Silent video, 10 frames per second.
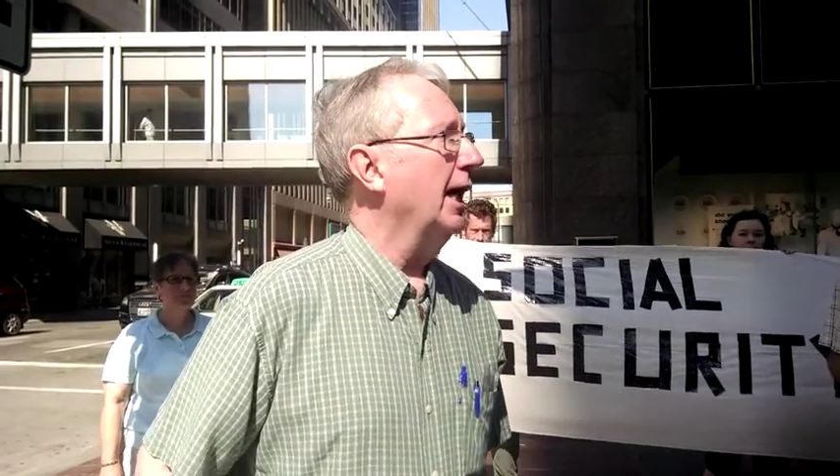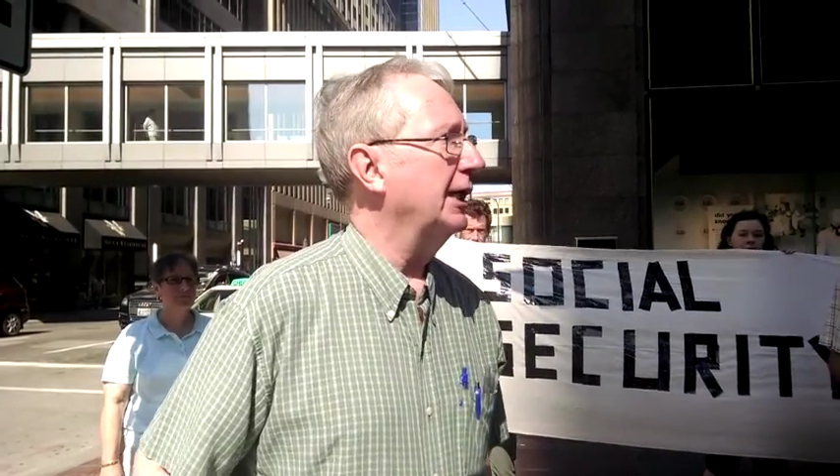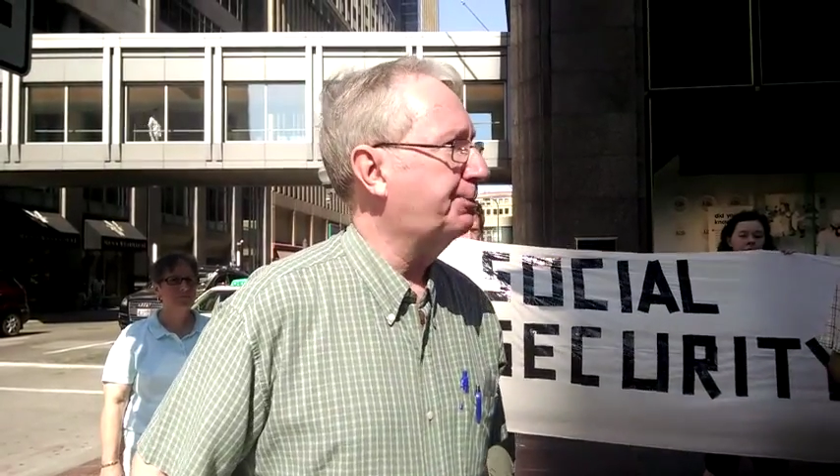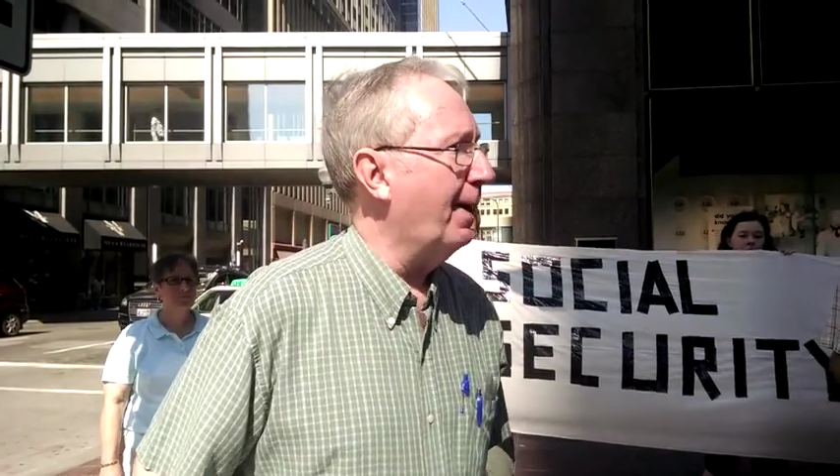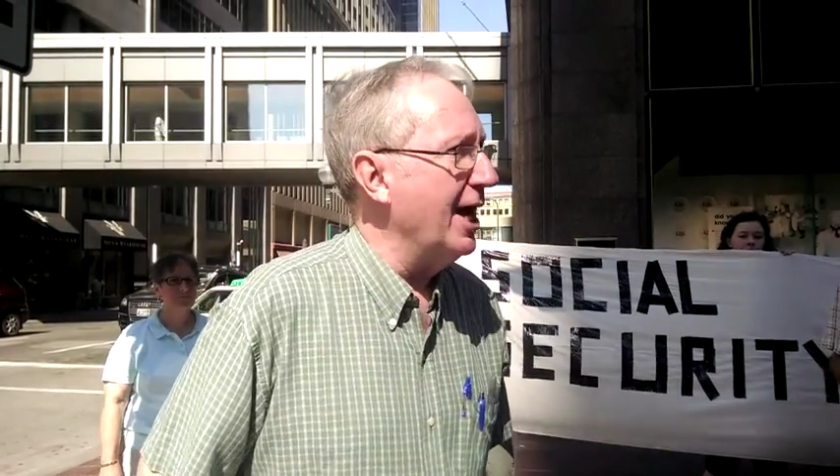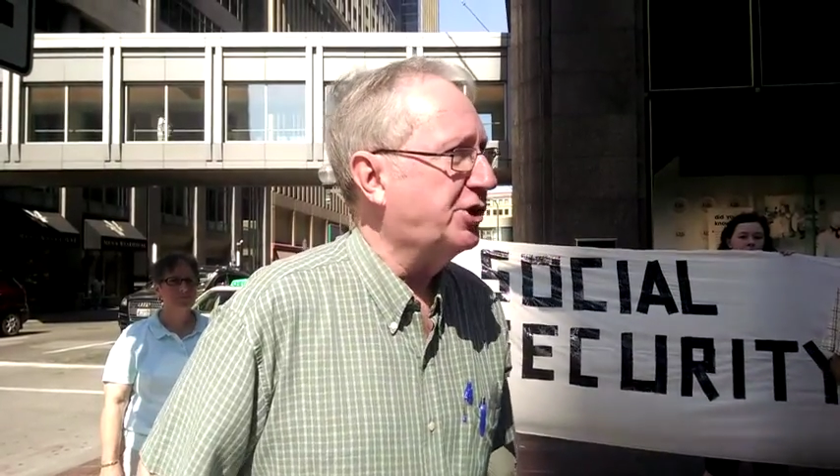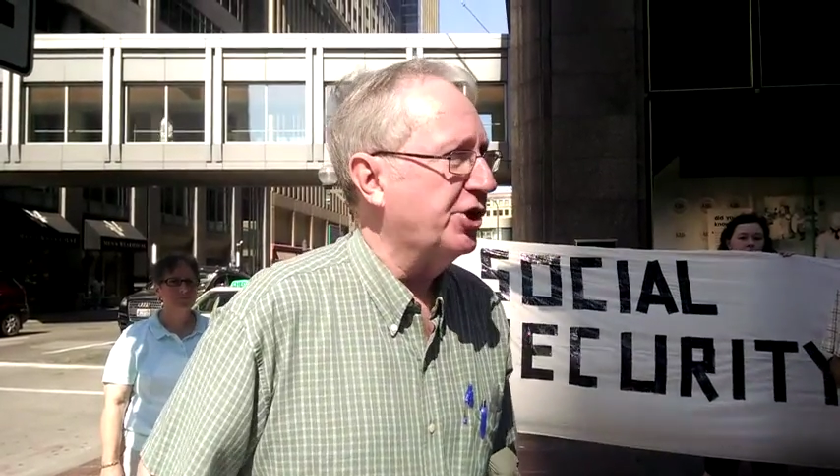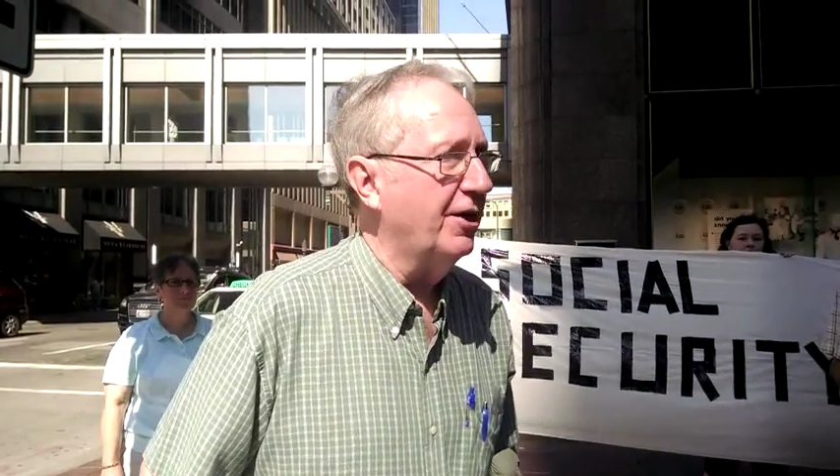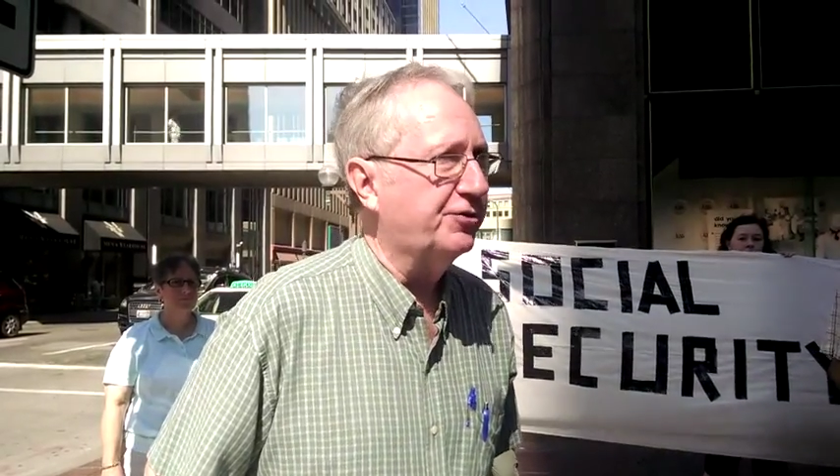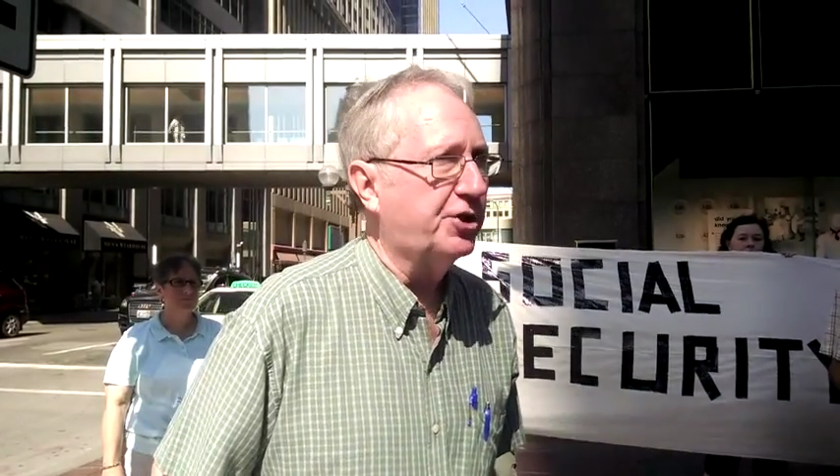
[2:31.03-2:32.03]

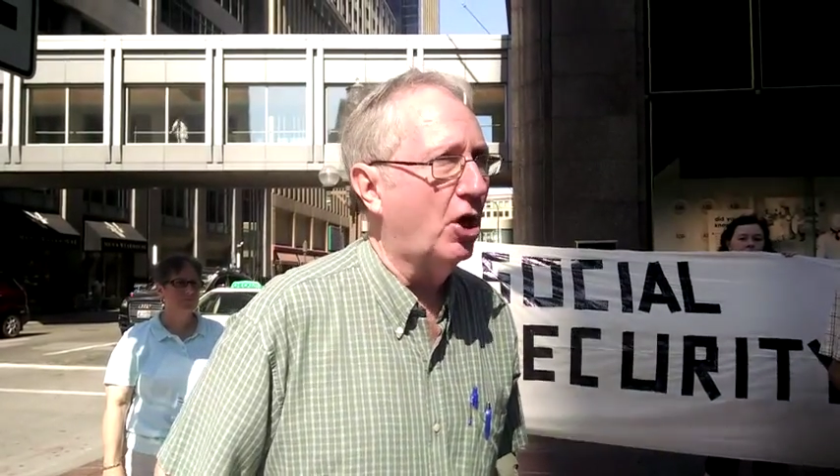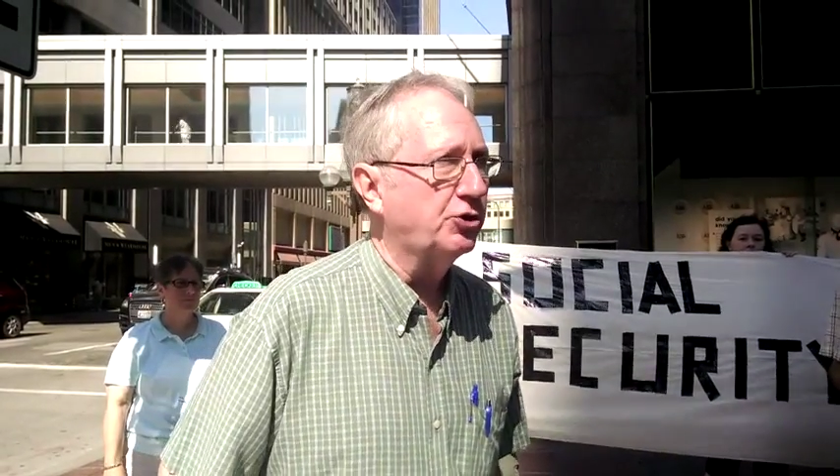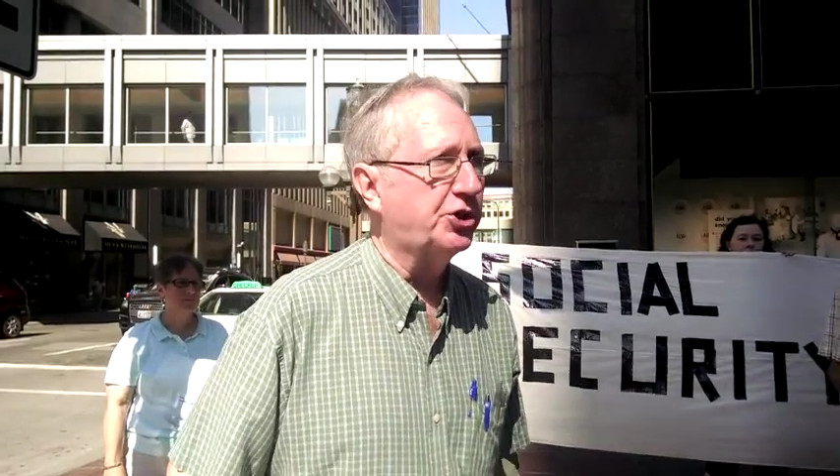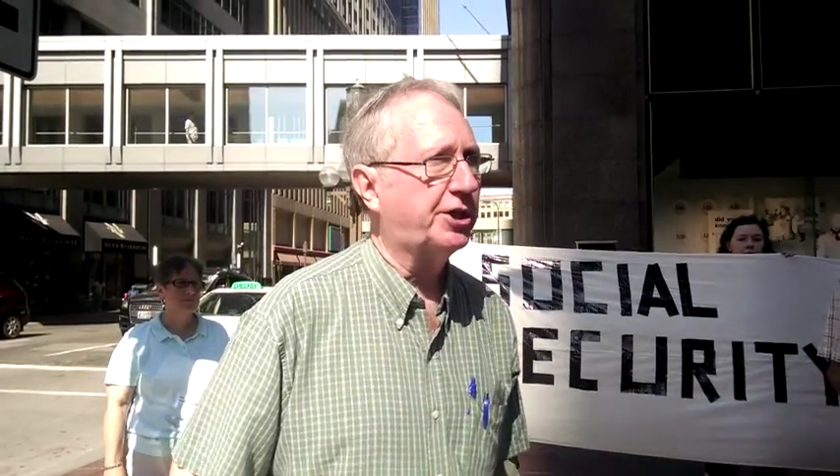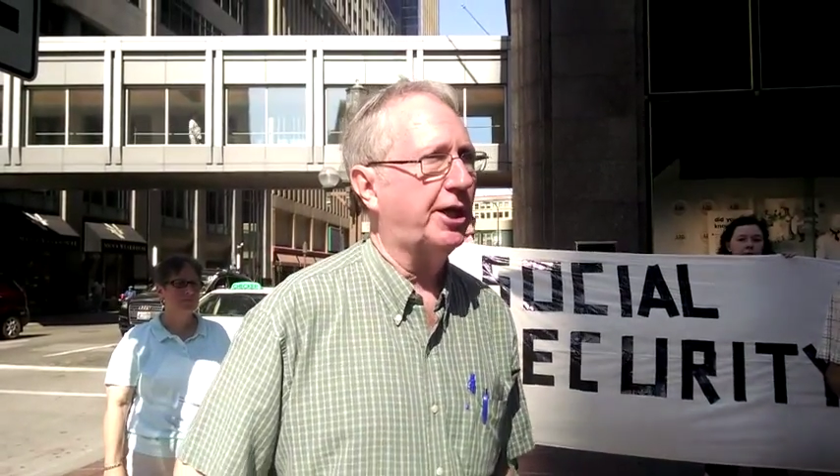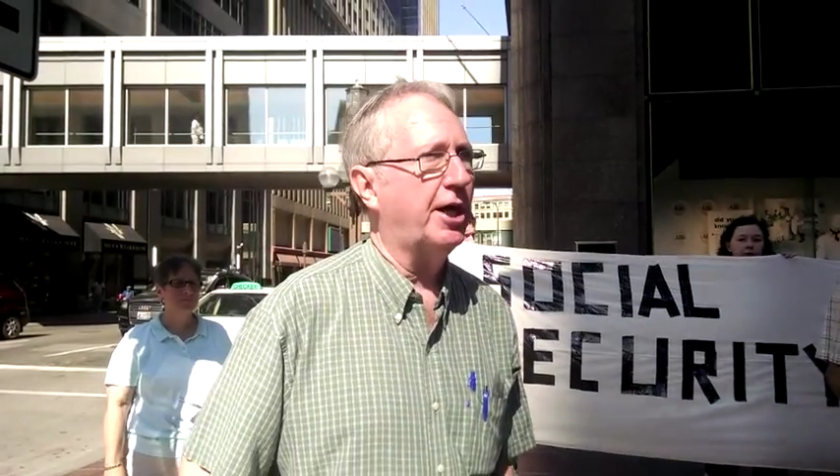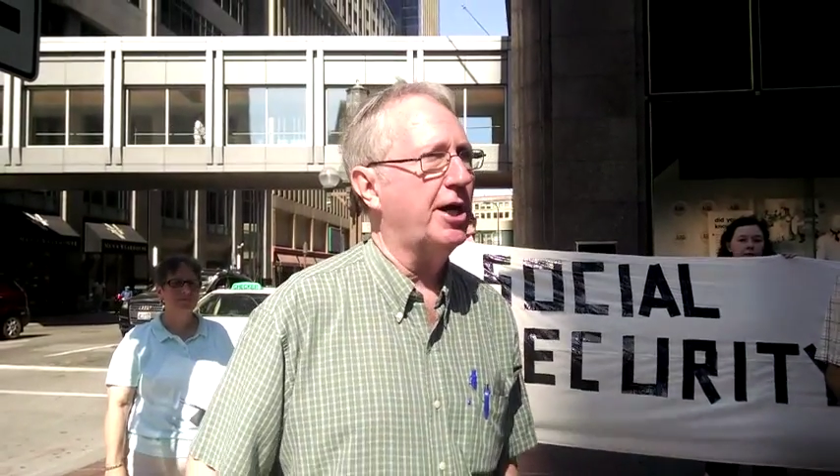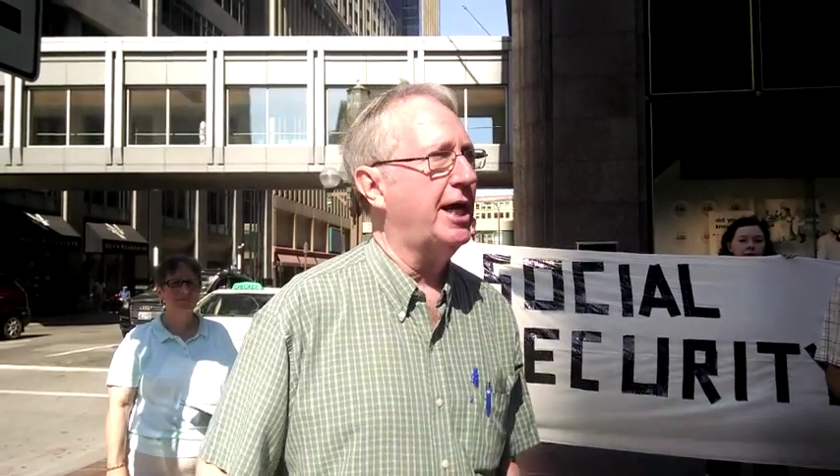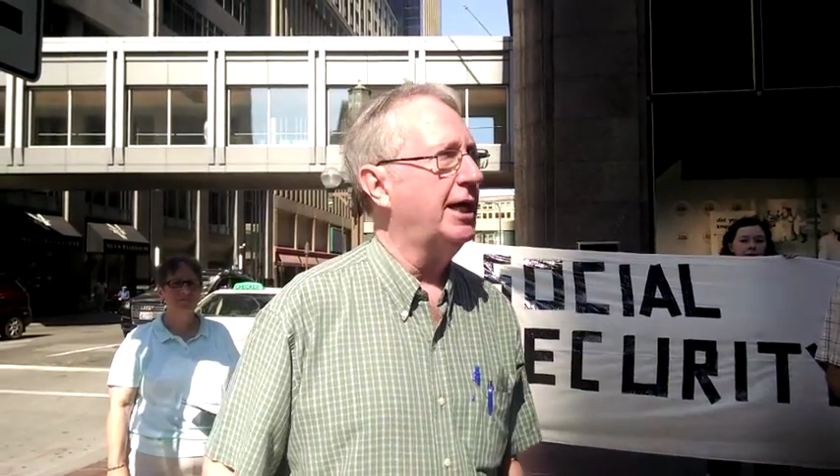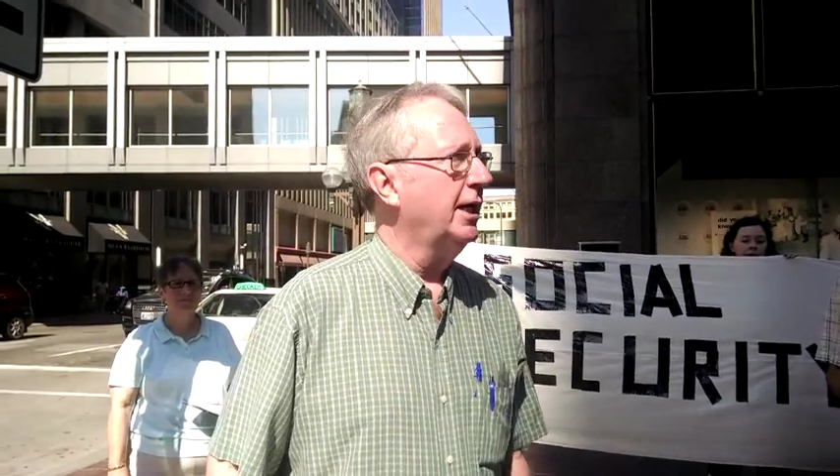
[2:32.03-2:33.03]
expansion of Social
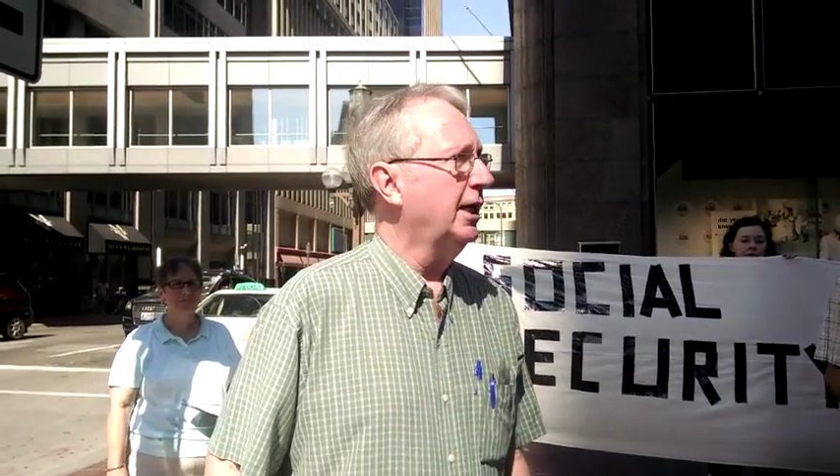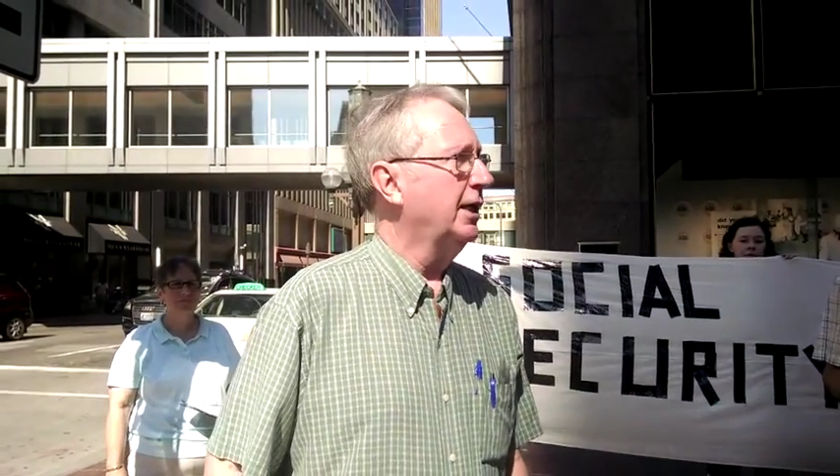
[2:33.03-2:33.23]
Security